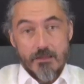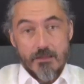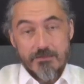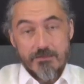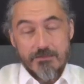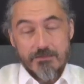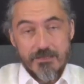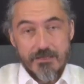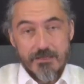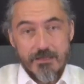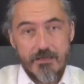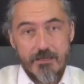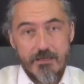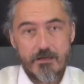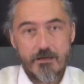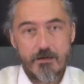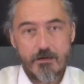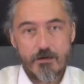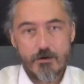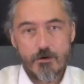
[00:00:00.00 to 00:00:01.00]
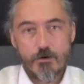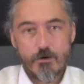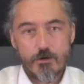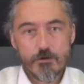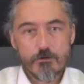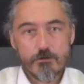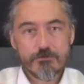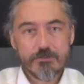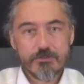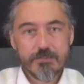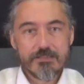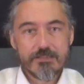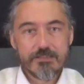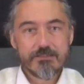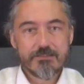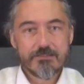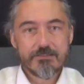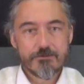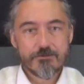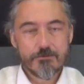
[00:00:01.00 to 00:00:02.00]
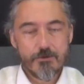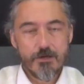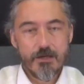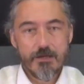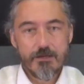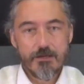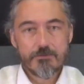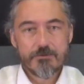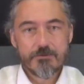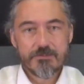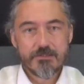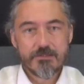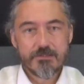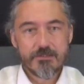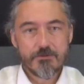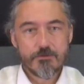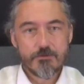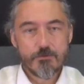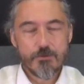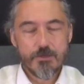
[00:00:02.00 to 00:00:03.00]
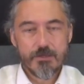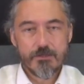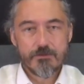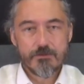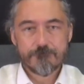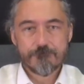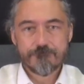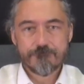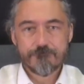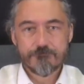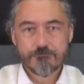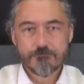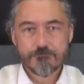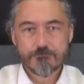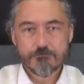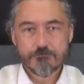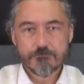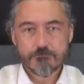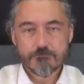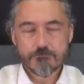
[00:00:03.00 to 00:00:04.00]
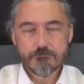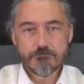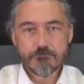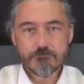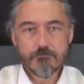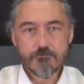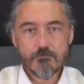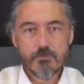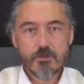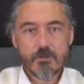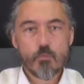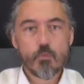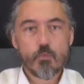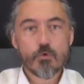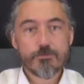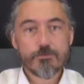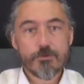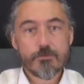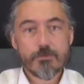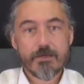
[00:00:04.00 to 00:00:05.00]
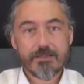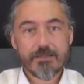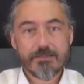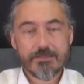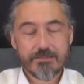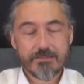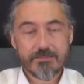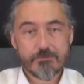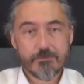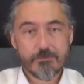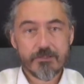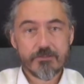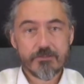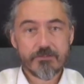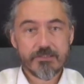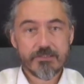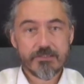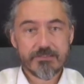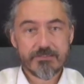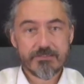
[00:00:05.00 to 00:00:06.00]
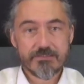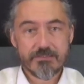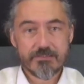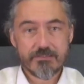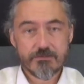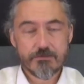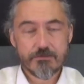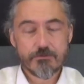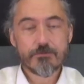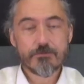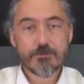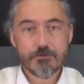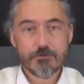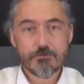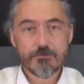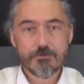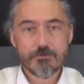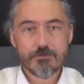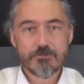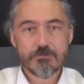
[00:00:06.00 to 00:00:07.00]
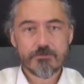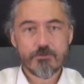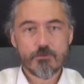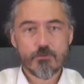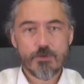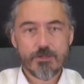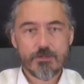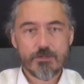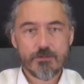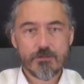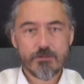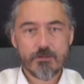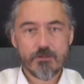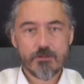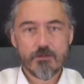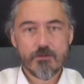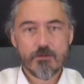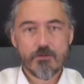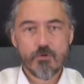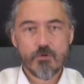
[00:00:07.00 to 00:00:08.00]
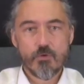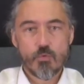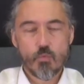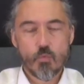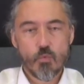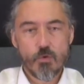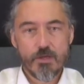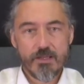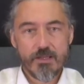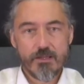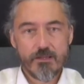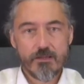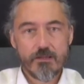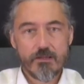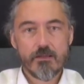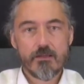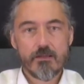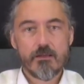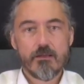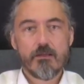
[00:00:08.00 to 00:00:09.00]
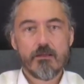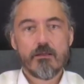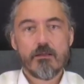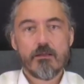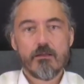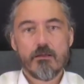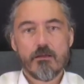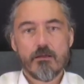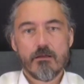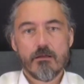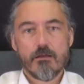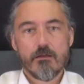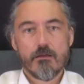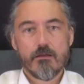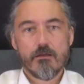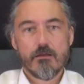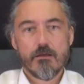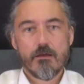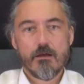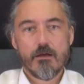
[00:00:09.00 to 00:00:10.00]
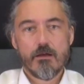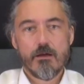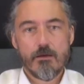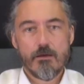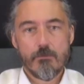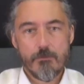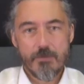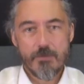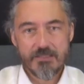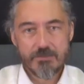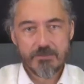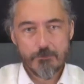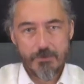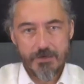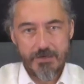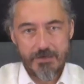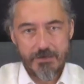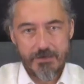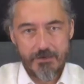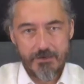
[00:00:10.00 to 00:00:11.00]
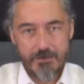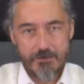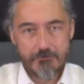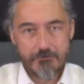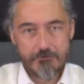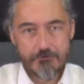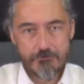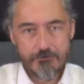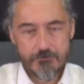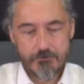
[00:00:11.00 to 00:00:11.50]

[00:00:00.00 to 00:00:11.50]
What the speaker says: And all of that describes, in a way, what we might experience as symptoms when we are met by life,